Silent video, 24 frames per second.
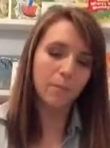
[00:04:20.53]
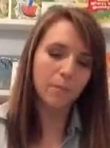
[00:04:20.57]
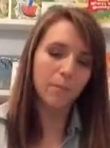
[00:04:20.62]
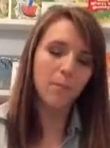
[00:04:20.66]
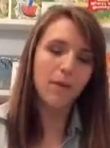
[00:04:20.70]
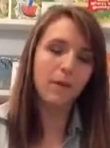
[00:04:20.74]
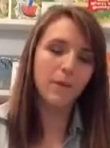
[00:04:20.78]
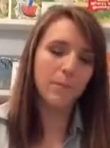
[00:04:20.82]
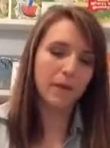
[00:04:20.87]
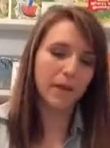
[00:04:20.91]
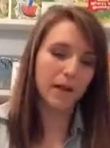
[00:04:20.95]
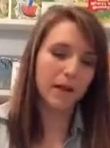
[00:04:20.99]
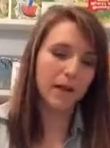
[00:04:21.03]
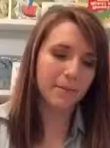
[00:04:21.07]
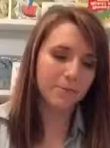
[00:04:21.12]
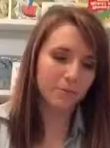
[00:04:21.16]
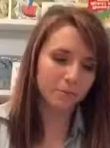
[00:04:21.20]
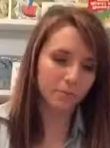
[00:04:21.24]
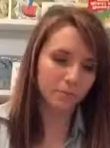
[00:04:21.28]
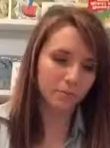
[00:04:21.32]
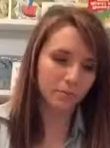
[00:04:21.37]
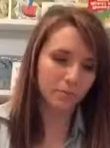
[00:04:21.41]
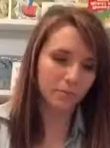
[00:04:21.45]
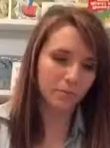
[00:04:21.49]
one of my
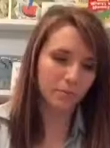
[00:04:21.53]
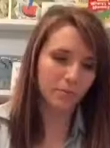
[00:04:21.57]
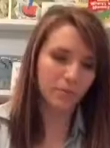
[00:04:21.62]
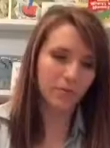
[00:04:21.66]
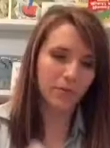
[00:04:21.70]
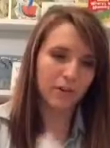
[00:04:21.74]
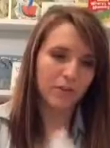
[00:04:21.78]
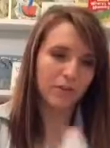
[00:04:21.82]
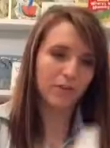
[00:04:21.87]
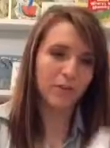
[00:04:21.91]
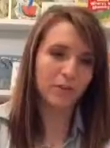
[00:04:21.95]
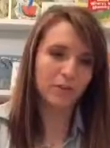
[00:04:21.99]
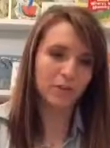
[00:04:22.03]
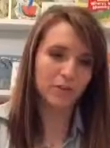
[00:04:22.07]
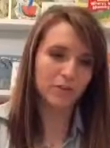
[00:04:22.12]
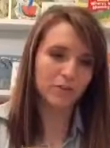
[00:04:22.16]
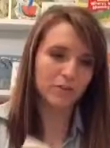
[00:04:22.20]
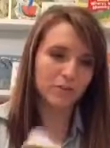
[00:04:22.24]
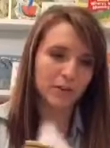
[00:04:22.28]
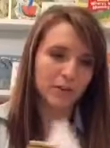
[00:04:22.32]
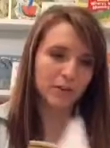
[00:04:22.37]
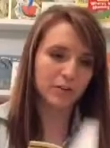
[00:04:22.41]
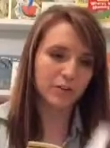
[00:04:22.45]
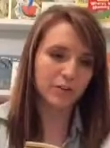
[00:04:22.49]
absolute favorite
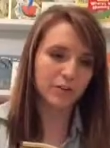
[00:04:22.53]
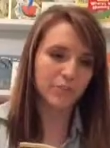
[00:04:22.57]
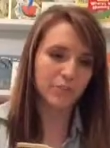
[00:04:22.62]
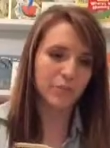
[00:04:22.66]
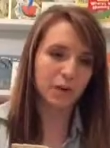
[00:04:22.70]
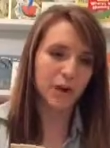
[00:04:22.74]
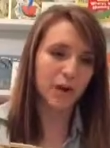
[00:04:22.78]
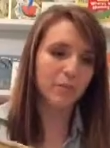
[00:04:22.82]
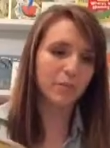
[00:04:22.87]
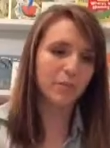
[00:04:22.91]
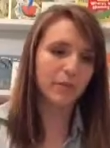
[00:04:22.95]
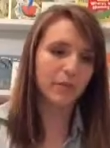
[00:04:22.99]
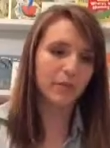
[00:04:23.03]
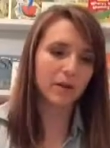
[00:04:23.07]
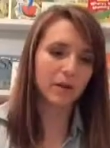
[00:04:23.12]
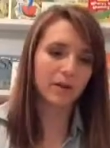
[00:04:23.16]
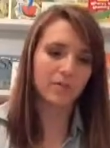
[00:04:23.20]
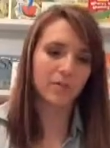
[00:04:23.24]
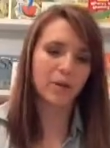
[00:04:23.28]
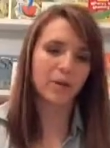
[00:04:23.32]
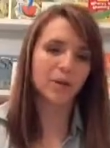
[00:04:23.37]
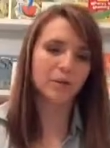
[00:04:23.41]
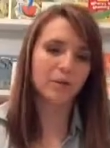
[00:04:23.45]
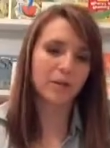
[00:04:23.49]
illustrators probably
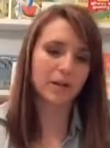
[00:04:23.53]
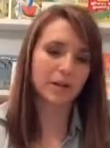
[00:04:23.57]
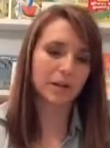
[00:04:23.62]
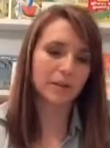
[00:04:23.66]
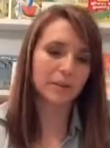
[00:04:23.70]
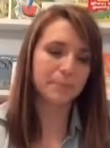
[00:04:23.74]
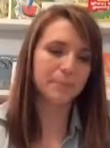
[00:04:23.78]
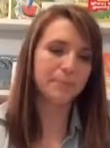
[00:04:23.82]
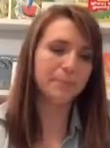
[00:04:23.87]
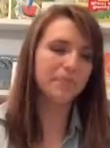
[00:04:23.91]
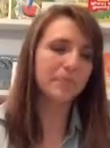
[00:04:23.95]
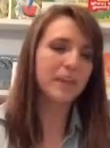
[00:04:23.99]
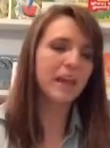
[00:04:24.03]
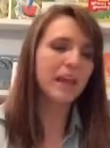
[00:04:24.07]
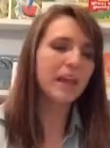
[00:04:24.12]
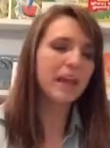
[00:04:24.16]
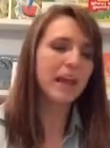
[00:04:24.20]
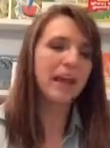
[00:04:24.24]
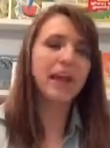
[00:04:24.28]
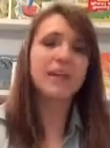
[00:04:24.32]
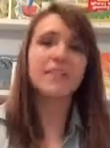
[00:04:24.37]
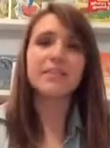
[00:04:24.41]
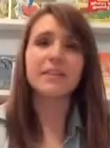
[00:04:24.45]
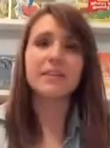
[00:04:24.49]
of all time.
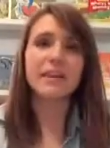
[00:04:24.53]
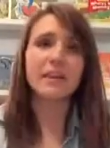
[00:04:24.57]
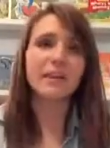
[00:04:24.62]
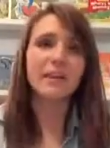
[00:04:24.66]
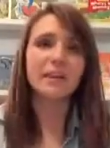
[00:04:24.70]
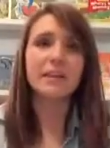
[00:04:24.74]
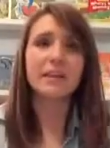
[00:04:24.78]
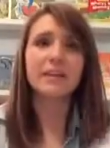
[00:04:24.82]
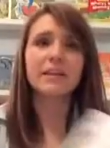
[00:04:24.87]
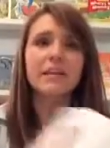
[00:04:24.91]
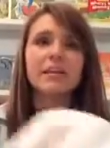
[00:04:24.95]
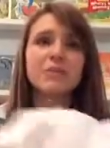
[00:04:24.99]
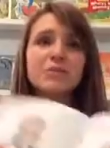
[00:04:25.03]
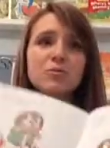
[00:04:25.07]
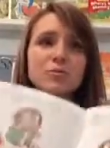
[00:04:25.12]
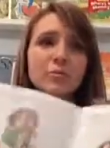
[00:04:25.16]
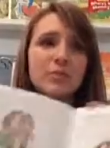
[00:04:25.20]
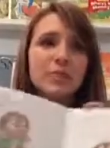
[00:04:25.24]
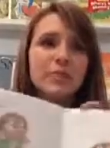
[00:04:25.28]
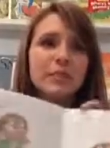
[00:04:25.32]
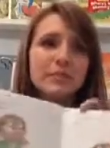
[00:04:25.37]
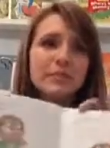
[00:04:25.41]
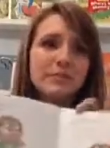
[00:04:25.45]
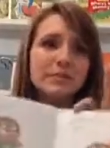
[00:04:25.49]
And again, it's
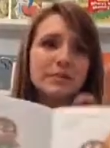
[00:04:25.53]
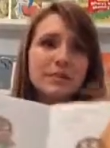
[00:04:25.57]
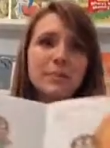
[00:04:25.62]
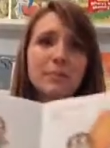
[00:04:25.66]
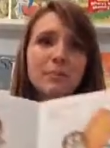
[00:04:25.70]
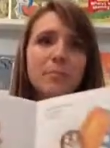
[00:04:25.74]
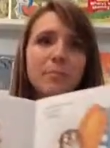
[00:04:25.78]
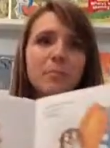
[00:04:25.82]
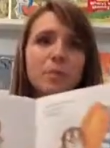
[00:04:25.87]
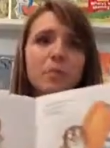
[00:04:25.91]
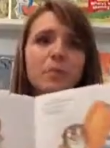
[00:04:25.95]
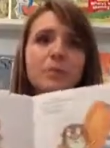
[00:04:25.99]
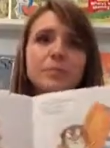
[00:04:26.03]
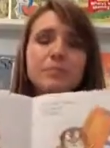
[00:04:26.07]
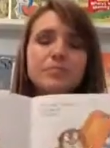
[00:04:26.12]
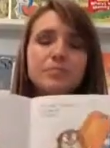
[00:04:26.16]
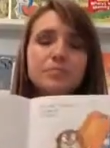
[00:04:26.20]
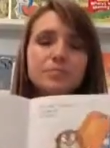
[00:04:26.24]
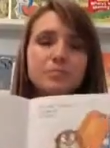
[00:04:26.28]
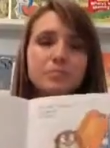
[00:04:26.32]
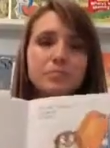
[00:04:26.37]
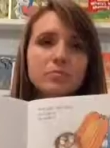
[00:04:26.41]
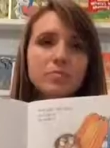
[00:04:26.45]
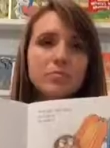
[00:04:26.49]
really simple.
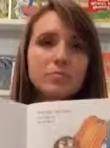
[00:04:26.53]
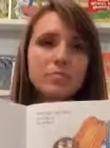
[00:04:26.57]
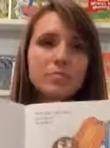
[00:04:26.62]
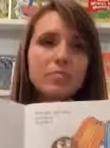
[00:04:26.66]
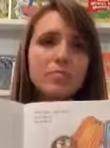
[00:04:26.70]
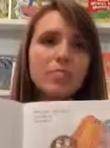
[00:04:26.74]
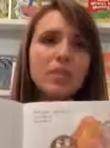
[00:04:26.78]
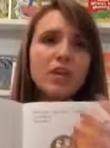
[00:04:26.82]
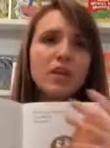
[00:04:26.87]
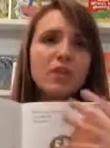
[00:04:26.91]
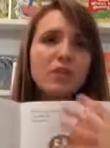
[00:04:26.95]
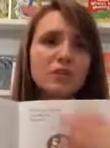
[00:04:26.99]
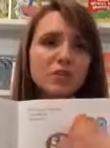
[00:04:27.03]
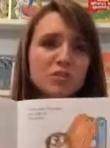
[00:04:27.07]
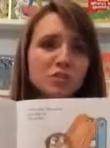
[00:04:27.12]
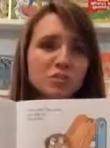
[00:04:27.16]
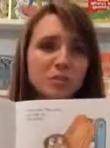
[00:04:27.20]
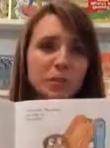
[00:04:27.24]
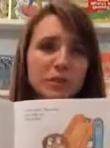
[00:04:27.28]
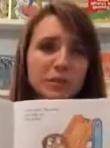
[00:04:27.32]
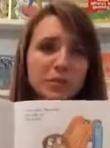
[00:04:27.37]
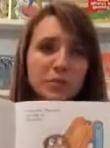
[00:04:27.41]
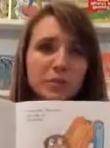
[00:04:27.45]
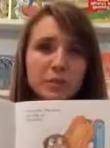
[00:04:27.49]
The
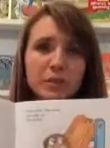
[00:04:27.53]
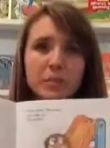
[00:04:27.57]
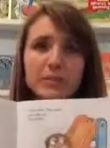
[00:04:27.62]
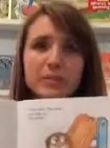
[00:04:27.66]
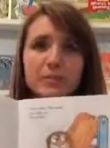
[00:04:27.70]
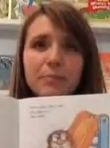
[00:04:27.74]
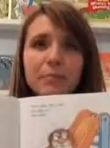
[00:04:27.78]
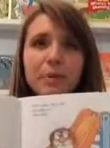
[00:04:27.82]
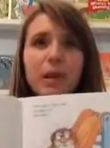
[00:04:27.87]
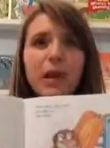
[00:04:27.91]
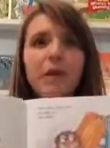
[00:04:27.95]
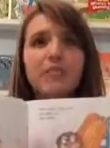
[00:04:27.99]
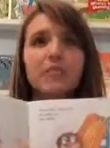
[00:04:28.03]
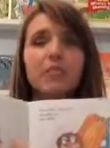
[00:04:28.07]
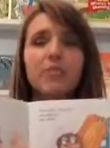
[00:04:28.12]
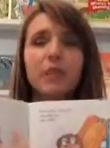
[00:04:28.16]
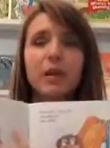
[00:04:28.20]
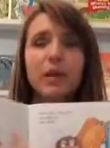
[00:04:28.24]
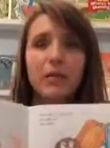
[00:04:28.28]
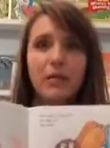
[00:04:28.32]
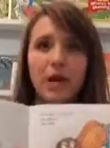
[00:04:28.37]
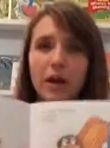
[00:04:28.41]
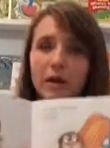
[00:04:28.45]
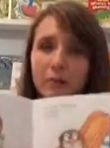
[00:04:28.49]
stories are really simple. I haven't
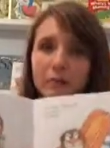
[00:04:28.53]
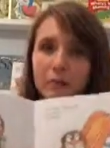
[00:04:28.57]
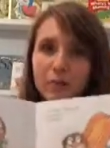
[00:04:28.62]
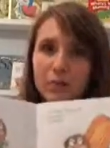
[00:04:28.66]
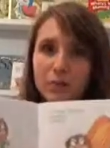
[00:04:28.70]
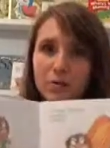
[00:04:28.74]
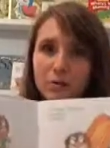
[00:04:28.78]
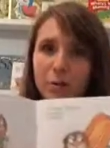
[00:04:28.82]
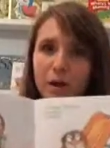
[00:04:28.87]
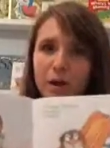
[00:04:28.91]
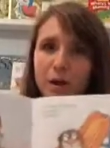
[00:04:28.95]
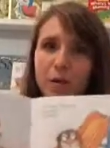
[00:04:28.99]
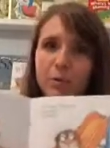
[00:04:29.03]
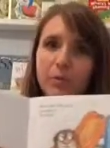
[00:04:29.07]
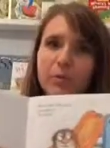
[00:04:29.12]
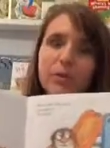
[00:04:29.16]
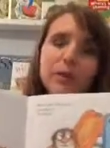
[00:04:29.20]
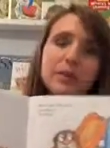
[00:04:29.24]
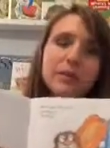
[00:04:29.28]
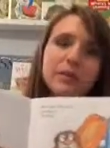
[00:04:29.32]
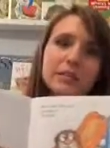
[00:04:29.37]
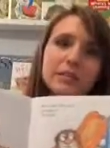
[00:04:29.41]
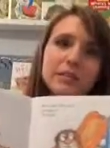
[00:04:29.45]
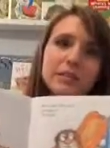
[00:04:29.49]
read a lot of Mercer Meyer with
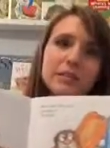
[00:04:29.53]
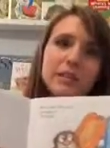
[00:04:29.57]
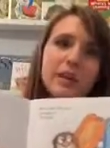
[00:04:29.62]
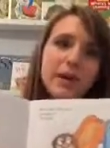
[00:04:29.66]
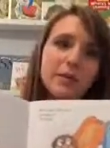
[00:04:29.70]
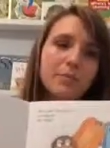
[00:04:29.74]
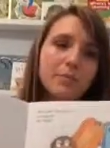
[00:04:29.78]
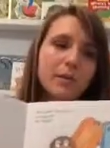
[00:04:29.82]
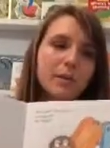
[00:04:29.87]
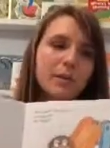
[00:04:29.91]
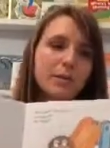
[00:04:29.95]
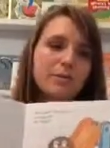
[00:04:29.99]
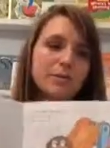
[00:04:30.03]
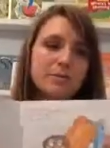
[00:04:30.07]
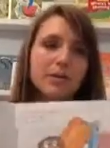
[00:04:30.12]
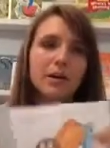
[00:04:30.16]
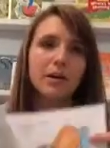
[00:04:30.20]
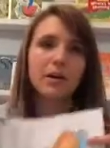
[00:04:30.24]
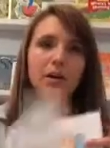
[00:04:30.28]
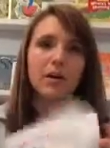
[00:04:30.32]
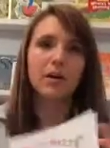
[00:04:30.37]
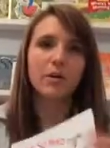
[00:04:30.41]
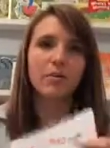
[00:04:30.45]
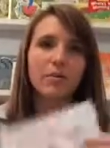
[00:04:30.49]
Harrison yet because
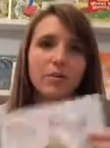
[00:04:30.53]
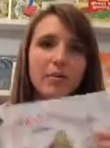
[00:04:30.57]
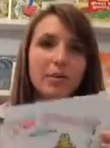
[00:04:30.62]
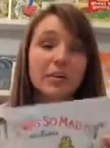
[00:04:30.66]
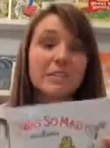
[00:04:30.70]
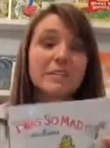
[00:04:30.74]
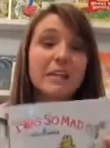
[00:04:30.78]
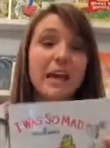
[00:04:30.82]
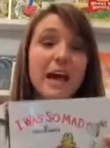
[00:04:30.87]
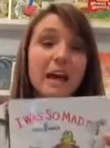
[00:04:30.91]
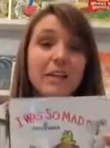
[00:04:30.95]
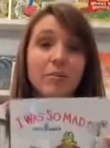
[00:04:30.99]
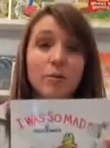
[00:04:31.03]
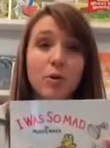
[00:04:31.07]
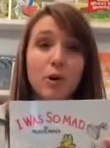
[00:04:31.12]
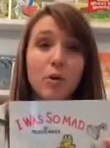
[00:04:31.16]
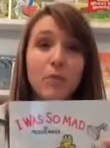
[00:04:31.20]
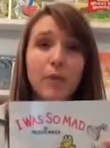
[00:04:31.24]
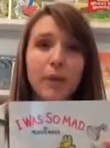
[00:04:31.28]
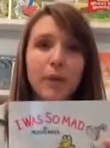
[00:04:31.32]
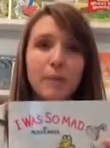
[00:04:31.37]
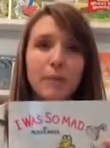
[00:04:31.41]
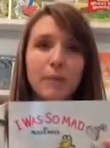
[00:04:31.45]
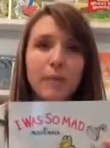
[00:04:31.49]
the ones I have are
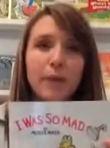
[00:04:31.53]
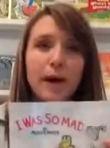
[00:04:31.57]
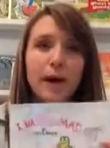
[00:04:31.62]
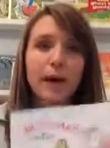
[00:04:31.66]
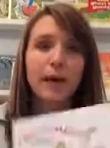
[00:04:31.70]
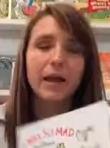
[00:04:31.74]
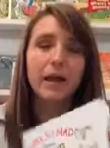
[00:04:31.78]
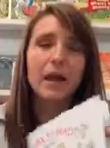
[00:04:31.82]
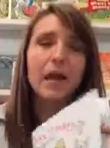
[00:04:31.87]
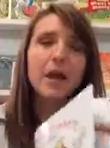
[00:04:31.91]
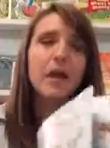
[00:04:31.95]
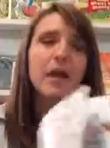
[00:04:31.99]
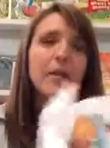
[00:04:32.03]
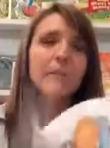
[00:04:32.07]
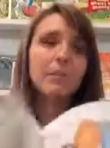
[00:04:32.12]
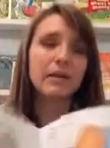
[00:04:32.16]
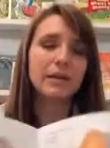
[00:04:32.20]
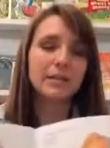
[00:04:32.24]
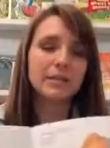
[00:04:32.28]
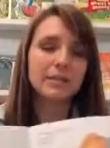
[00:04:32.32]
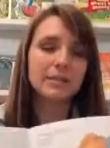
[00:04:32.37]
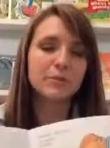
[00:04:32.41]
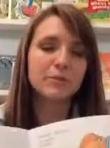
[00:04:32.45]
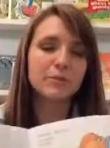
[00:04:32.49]
all paperback,
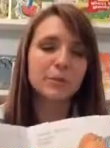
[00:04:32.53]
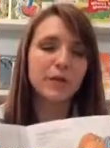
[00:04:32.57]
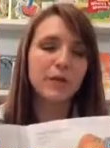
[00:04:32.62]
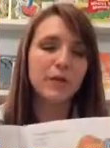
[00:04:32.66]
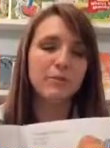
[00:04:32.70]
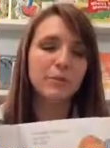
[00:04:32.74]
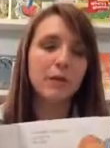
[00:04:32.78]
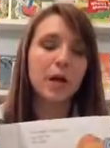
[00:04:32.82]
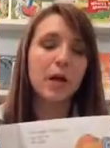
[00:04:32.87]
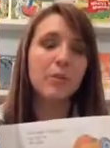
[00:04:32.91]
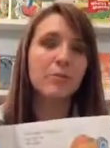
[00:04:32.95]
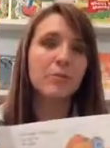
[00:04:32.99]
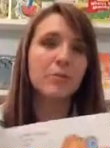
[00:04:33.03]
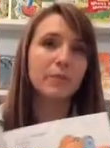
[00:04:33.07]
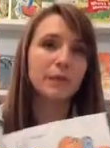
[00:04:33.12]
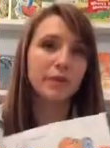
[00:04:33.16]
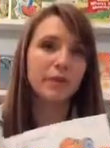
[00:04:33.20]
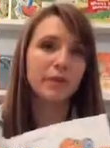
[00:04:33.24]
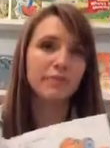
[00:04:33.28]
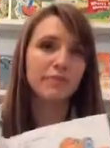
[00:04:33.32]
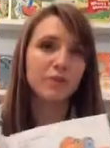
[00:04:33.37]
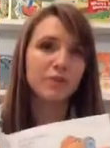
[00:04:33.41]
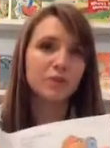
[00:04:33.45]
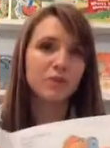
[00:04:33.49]
but I did read them a lot with my
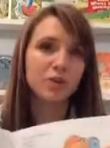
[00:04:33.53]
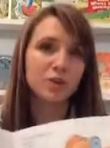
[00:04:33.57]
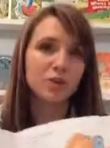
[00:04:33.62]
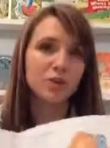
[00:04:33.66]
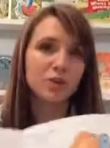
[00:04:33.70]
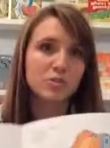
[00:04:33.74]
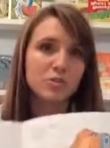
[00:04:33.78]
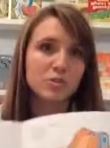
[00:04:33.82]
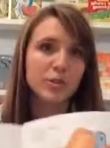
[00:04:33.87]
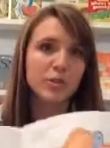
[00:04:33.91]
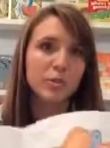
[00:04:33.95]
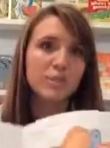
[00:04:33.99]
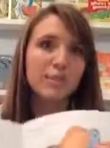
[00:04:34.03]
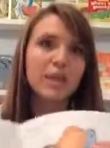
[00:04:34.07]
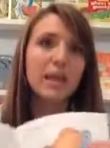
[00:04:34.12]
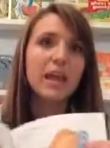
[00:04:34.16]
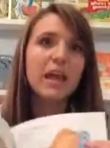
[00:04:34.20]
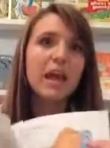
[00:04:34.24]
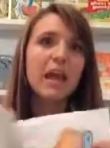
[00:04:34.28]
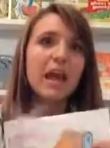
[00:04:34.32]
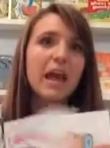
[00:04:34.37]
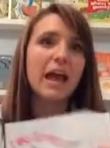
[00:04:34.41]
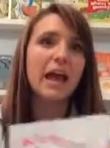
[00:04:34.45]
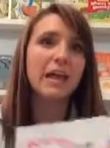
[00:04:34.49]
nephew Joshua,
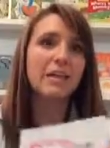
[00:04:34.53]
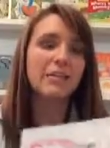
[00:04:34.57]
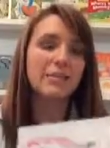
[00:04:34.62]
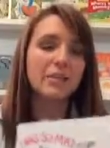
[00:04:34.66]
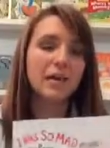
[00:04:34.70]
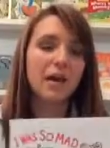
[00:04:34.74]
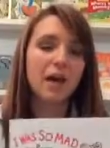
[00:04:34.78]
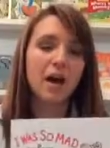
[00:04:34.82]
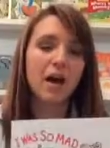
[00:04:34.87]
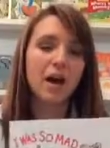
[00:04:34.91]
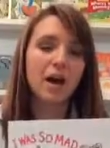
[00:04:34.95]
and